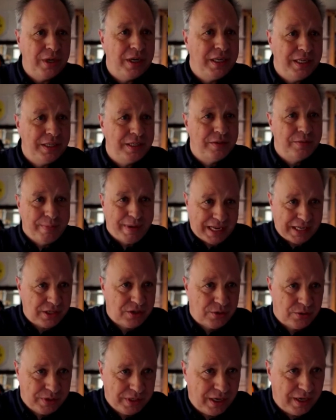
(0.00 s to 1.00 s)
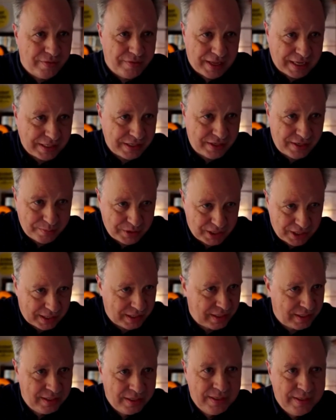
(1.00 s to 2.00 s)
you really need mastery of that
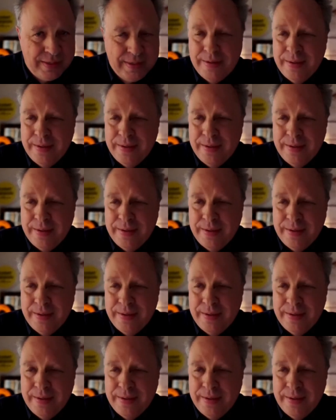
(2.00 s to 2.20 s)
subject.